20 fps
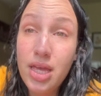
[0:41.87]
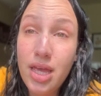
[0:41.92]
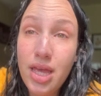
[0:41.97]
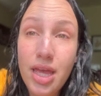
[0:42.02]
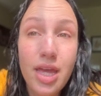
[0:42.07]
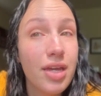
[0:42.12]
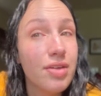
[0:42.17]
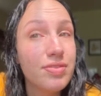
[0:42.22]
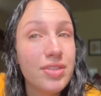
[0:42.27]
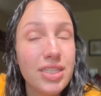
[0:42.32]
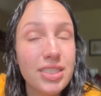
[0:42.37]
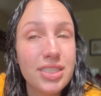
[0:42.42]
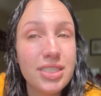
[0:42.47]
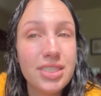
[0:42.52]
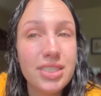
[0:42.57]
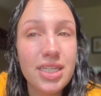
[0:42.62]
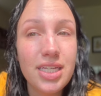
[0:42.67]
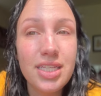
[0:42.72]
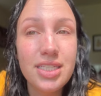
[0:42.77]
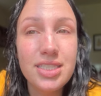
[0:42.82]
Hi, if
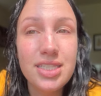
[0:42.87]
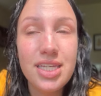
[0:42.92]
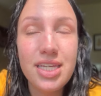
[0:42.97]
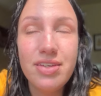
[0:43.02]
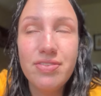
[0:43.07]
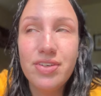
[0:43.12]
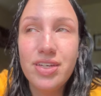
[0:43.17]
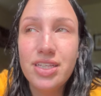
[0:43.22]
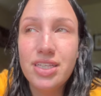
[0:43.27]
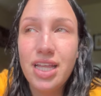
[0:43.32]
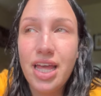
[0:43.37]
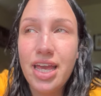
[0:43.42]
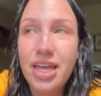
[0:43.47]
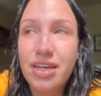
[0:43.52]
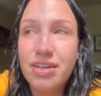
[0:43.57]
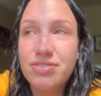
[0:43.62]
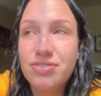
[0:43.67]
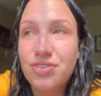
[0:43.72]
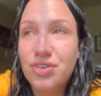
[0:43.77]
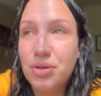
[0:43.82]
this is I'm even
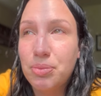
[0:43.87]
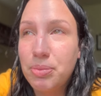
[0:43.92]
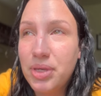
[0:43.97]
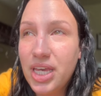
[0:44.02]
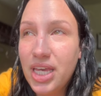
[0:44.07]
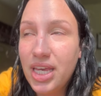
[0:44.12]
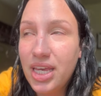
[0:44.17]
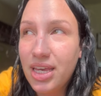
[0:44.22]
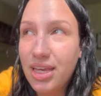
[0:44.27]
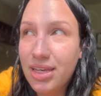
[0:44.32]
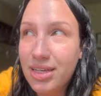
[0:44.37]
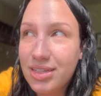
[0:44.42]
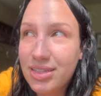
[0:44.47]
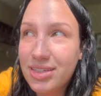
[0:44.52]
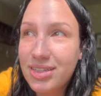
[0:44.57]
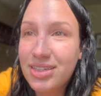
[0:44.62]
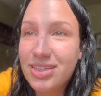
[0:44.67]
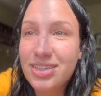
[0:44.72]
like for me.